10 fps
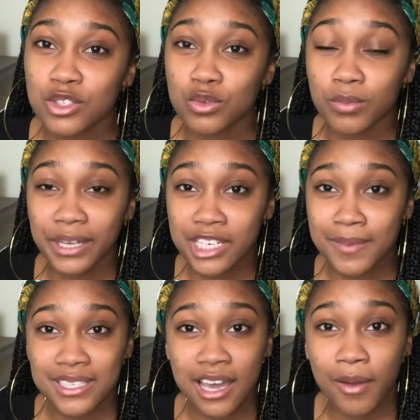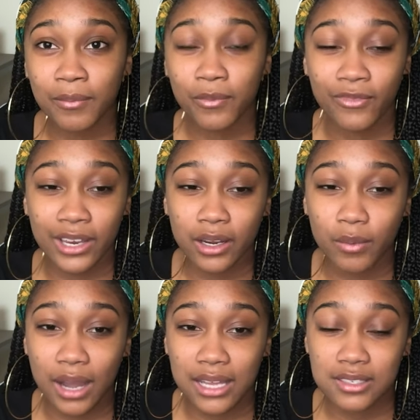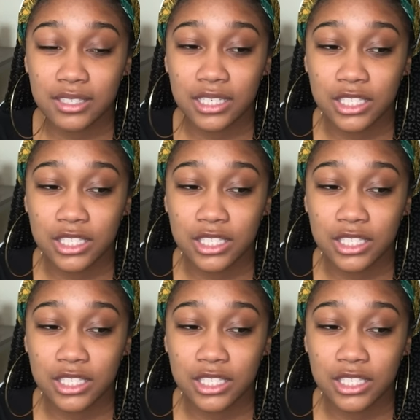to manage my time very wisely.